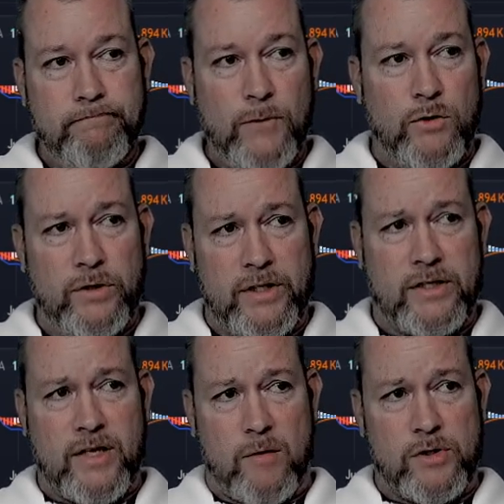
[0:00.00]
really
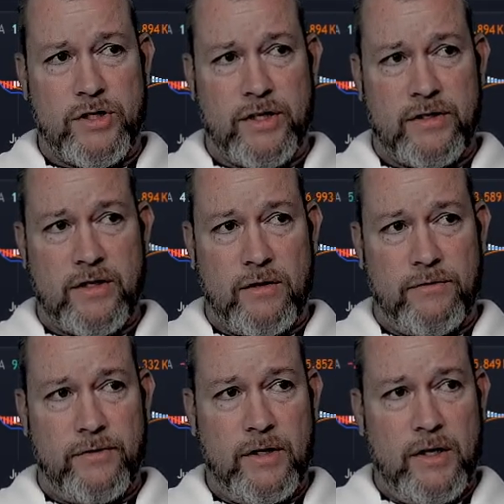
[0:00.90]
establishing
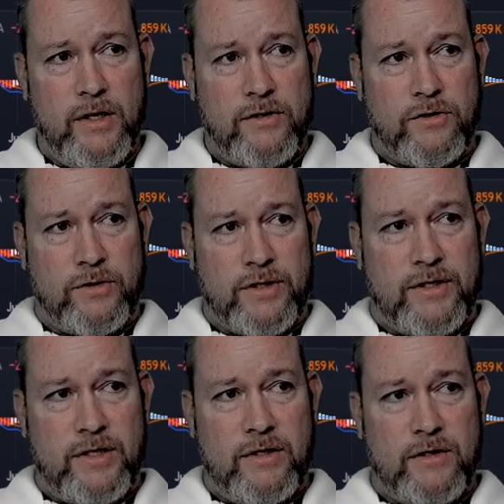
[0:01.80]
itself. So to
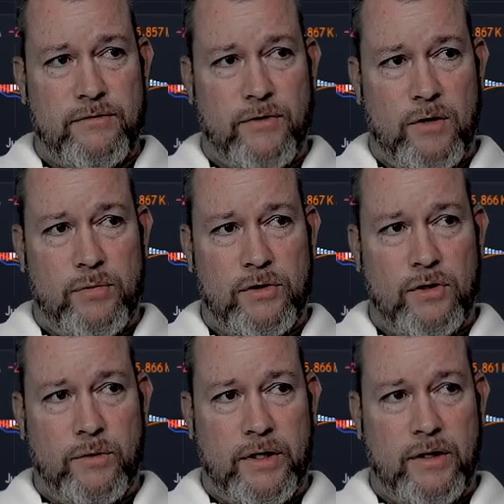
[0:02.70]
see this fall
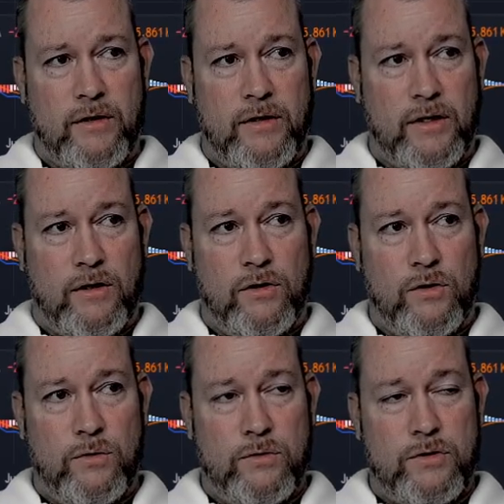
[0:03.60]
below here and
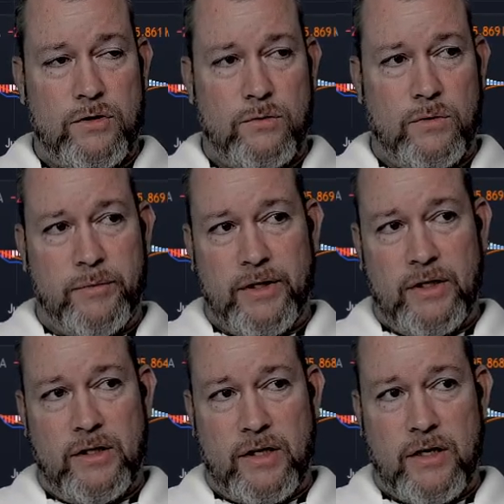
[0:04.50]
close would be an
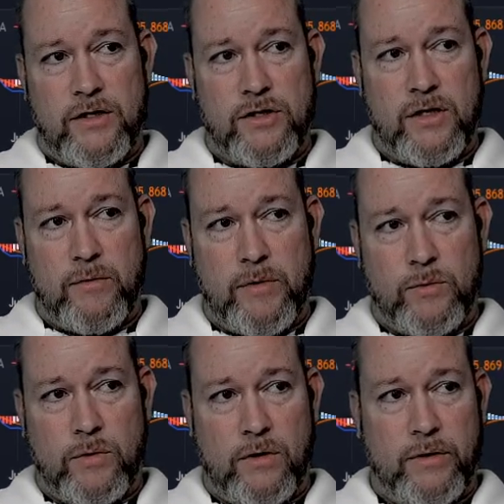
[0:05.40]
indication that maybe
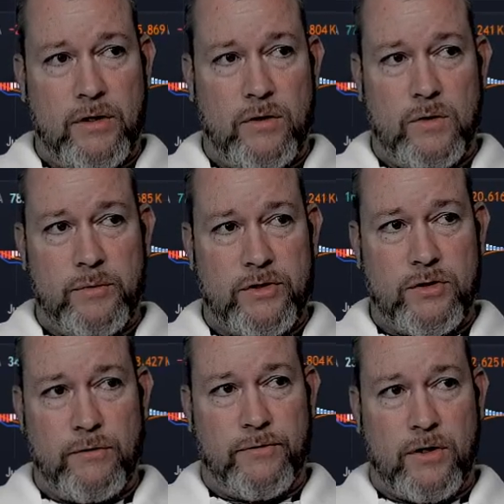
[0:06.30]
we're going lower, but
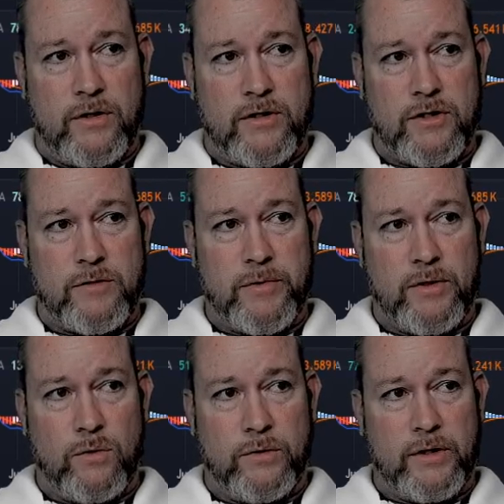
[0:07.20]
so far it's just been
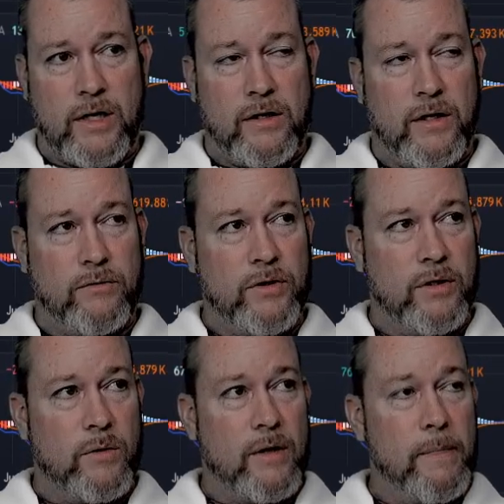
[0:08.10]
holding that line really
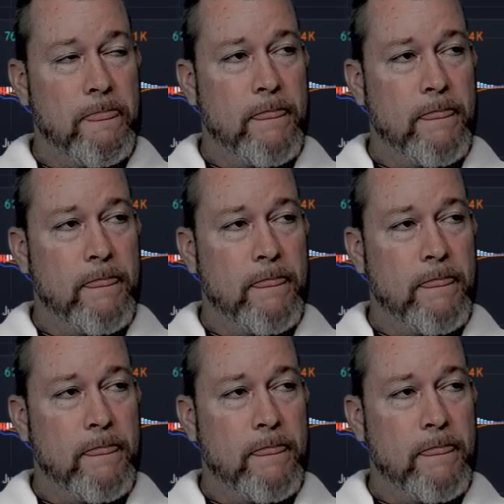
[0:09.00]
well.